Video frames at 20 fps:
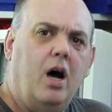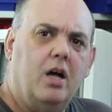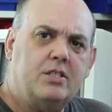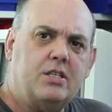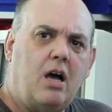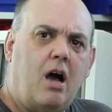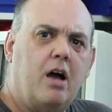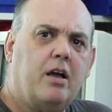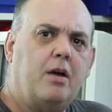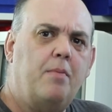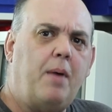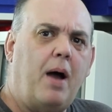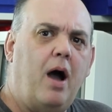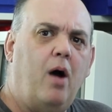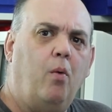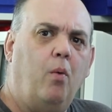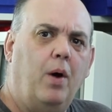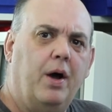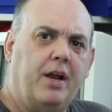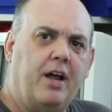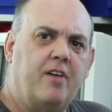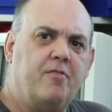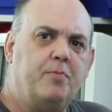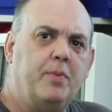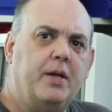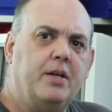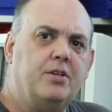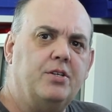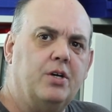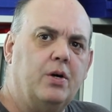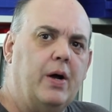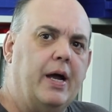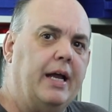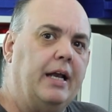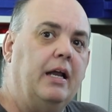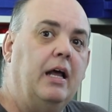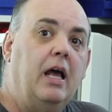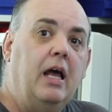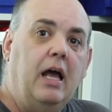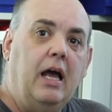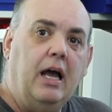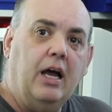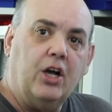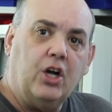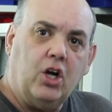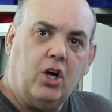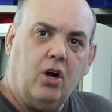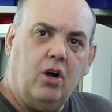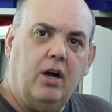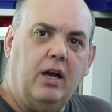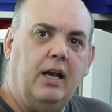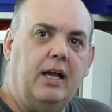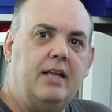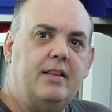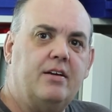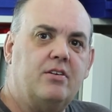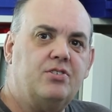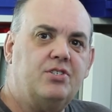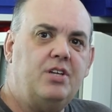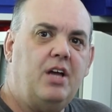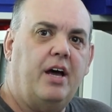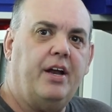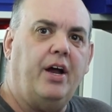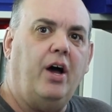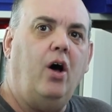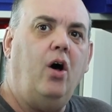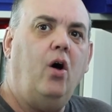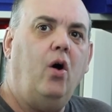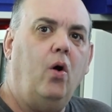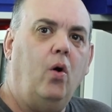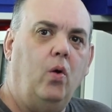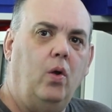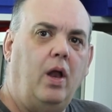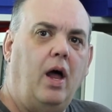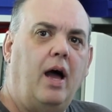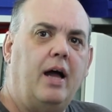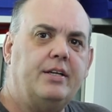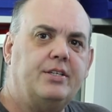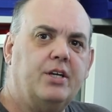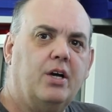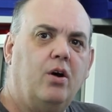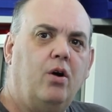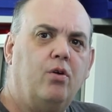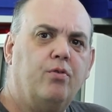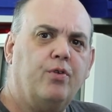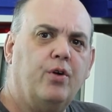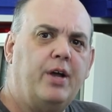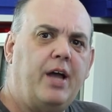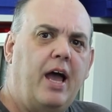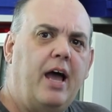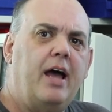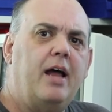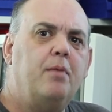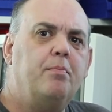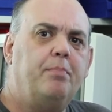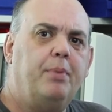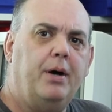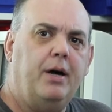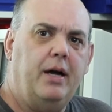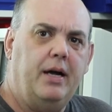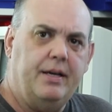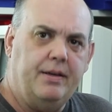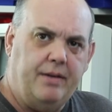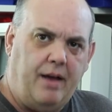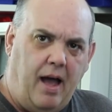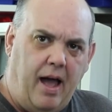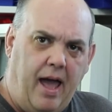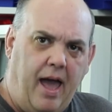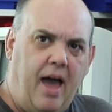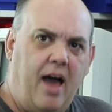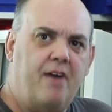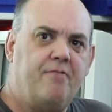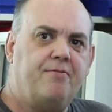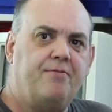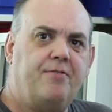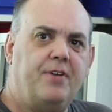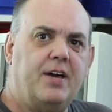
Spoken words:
I'll talk about what I've been doing. Currently, there's not a whole lot to go over yet, but I have